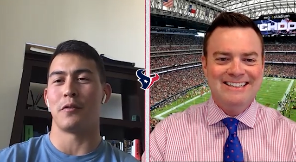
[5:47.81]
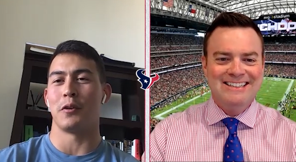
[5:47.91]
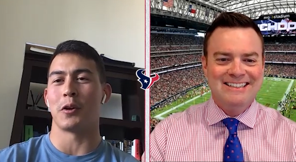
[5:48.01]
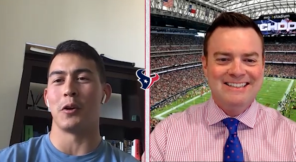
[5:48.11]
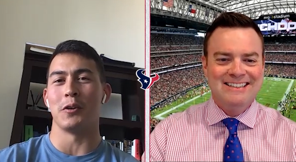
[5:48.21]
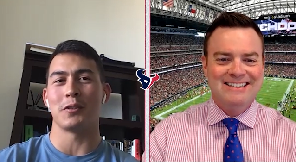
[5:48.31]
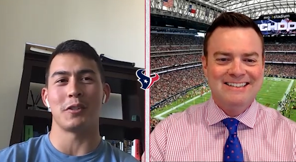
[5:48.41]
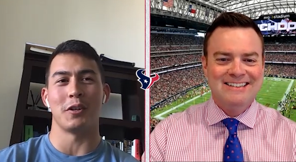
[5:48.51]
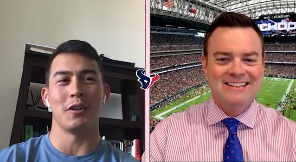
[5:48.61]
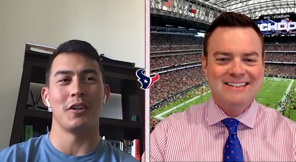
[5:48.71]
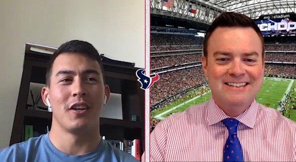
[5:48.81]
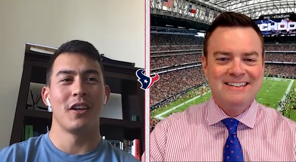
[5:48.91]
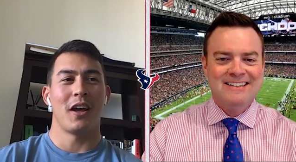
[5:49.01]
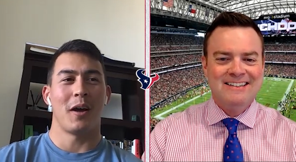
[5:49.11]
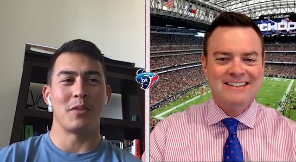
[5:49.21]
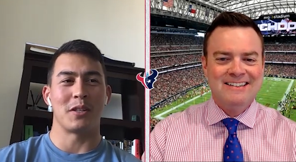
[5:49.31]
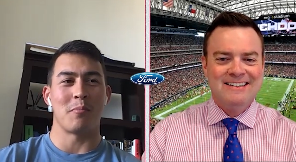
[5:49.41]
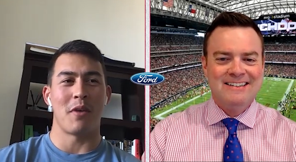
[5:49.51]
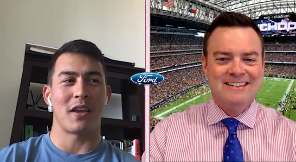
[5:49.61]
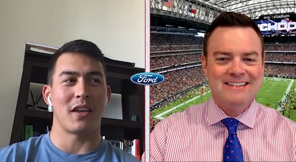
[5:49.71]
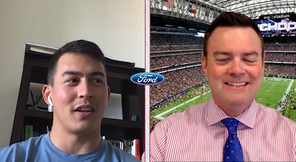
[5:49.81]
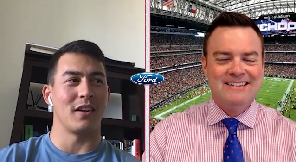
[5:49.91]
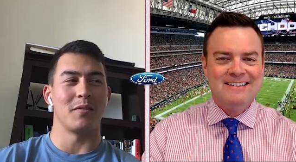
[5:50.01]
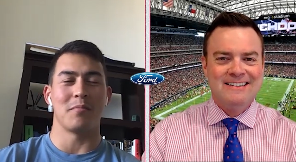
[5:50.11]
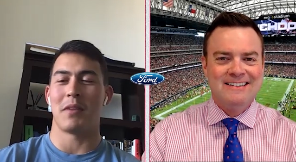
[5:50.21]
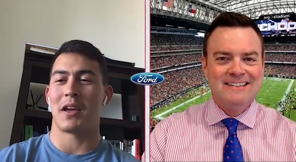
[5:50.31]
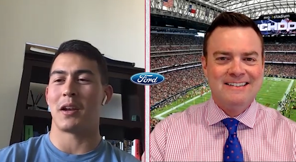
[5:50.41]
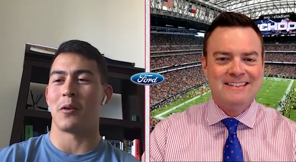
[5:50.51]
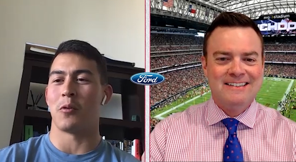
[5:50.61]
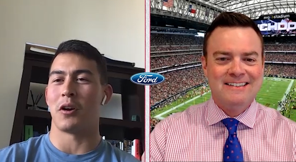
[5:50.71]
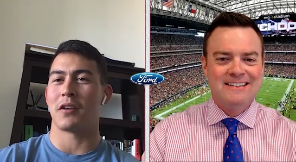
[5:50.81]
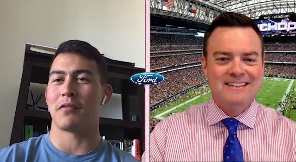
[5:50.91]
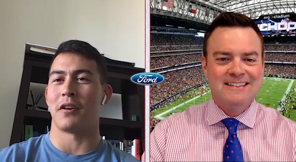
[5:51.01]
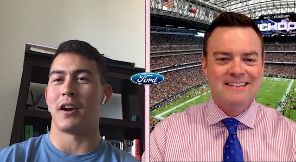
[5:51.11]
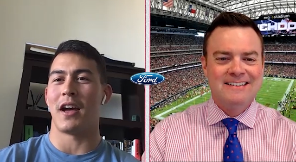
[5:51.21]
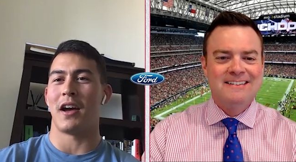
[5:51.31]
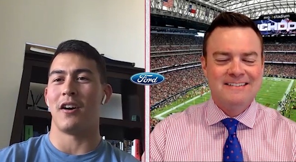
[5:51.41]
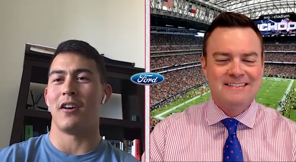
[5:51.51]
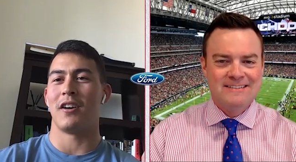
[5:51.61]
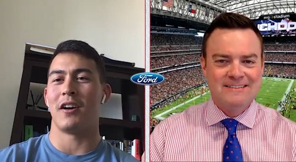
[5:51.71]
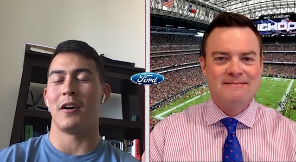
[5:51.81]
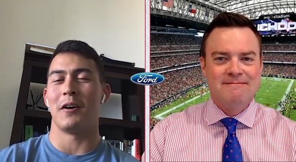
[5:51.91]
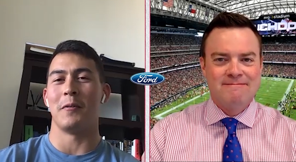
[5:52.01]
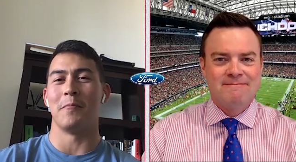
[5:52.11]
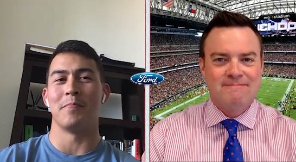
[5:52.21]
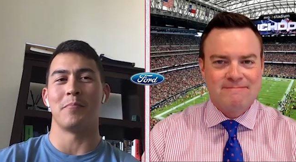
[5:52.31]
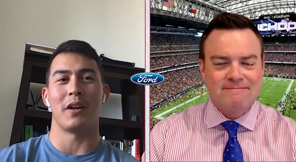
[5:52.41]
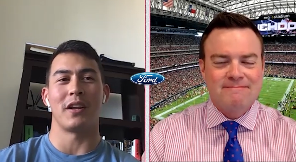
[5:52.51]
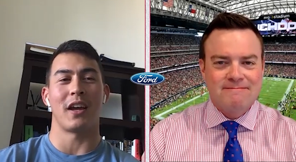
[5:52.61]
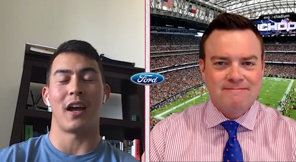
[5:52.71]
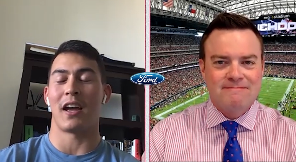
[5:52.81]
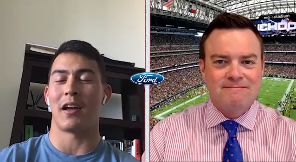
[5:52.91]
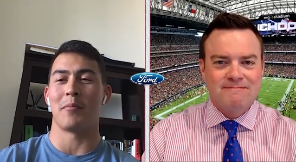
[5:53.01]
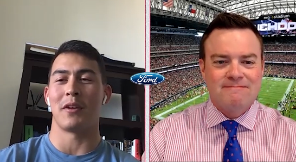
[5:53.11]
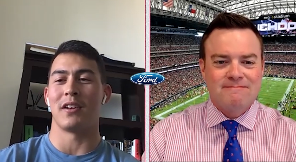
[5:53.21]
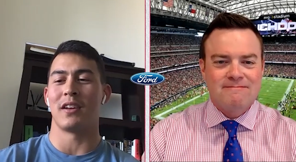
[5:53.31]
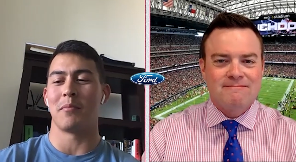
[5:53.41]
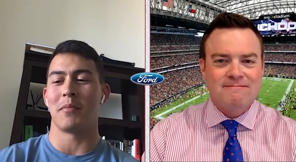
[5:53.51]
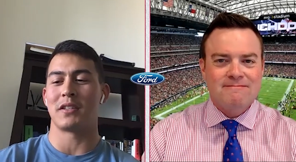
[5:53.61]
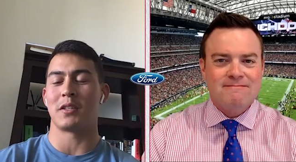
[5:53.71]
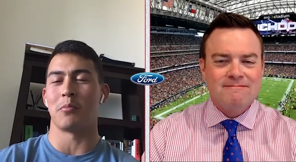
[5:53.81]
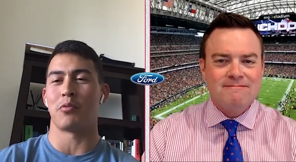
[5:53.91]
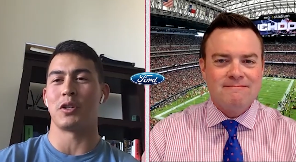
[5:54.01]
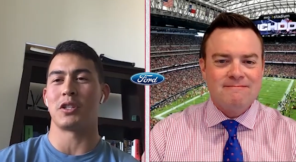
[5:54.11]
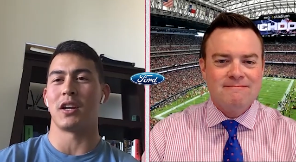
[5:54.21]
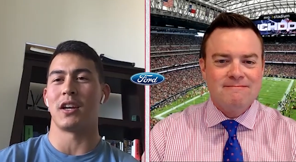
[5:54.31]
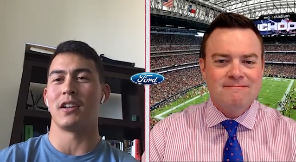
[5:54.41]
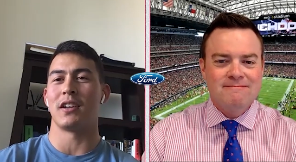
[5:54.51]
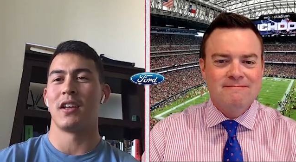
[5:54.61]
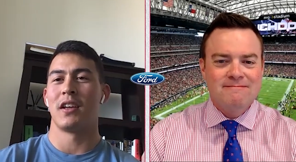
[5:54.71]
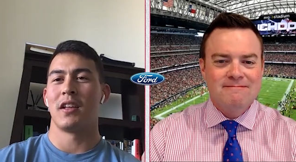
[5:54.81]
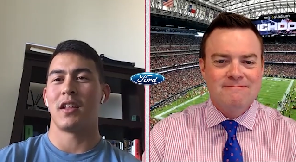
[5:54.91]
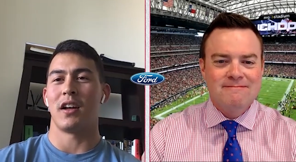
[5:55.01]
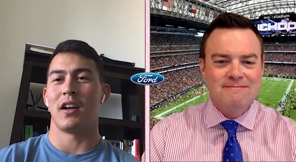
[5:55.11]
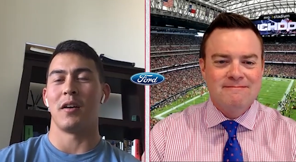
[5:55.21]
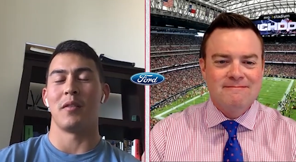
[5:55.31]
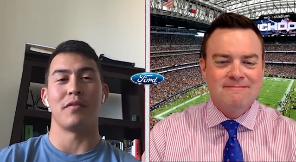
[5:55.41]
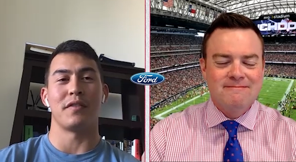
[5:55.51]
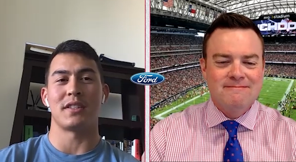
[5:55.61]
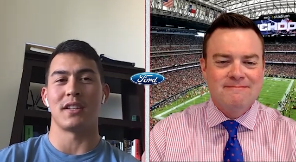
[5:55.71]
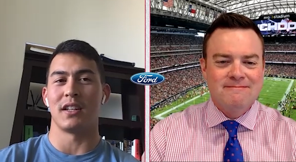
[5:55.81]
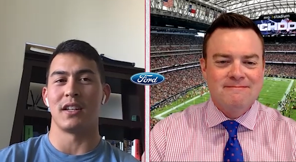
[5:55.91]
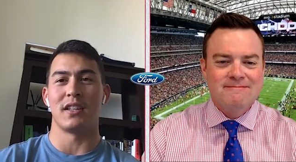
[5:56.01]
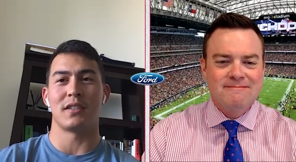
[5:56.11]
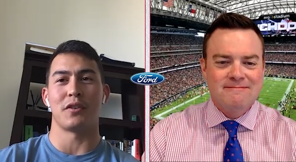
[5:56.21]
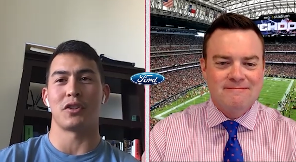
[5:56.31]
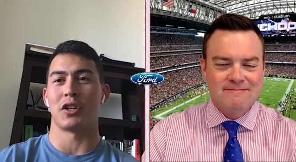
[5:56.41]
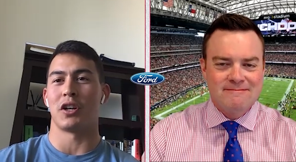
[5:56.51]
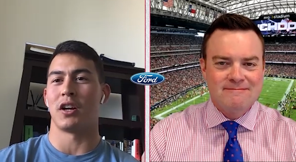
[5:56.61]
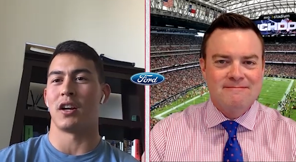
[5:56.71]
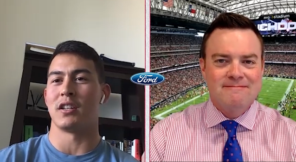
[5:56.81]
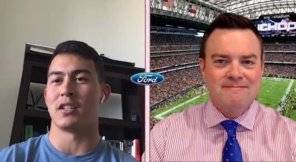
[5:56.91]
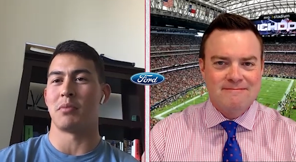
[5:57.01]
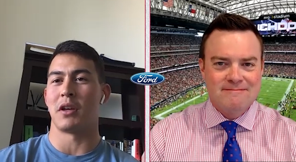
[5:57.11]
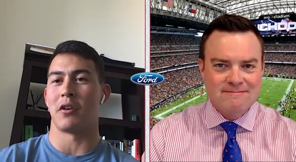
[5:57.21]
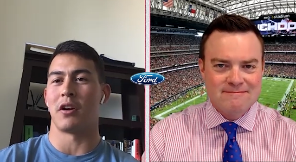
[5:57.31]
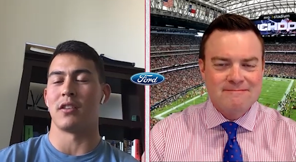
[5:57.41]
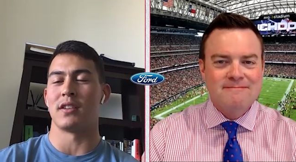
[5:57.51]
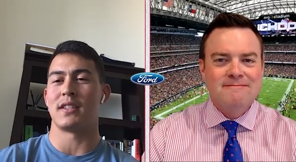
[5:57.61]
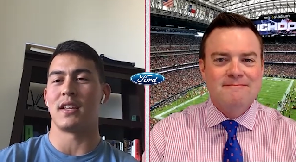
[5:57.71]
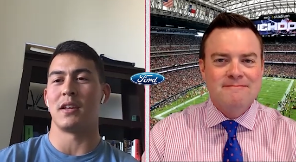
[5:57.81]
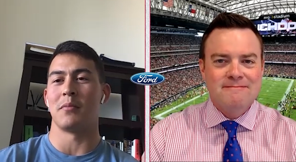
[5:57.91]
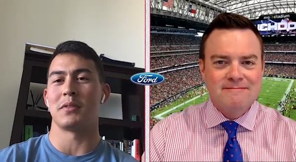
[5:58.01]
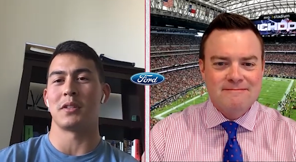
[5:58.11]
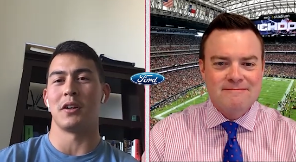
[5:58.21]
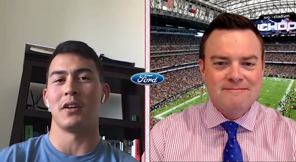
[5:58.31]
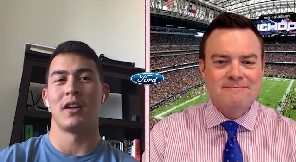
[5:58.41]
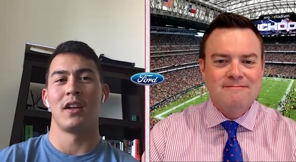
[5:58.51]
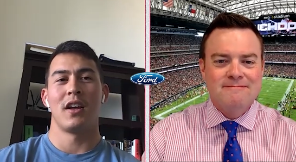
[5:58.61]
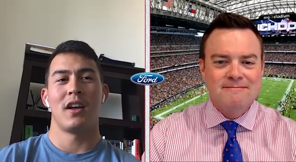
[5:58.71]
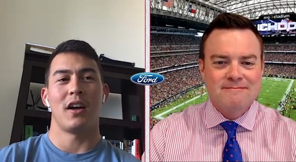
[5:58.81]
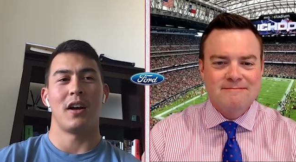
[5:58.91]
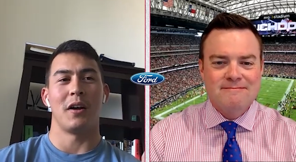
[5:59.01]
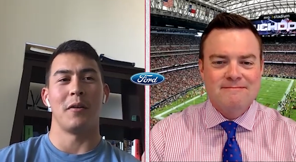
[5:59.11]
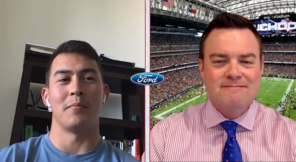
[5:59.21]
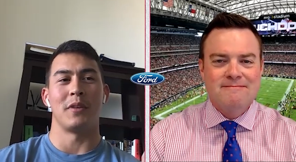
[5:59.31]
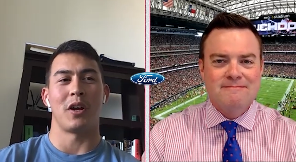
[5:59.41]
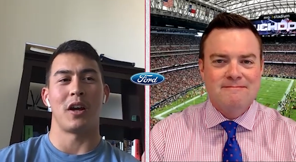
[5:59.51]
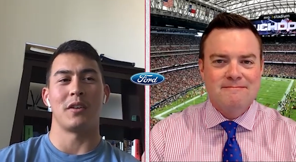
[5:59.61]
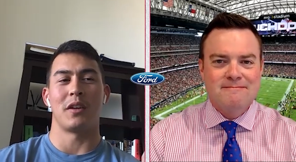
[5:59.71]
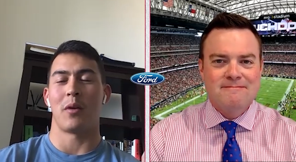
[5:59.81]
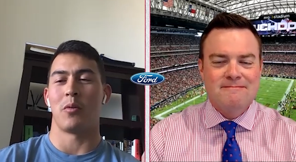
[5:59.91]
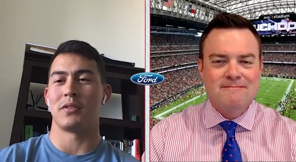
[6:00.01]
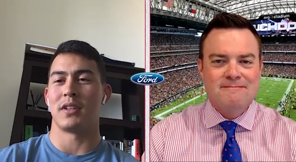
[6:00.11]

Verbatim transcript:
Speaker 1: field goal. So I'm just making it work for now. But yeah, I mean, it makes you appreciate the facilities for sure, and just being around the team. So, you know, I won't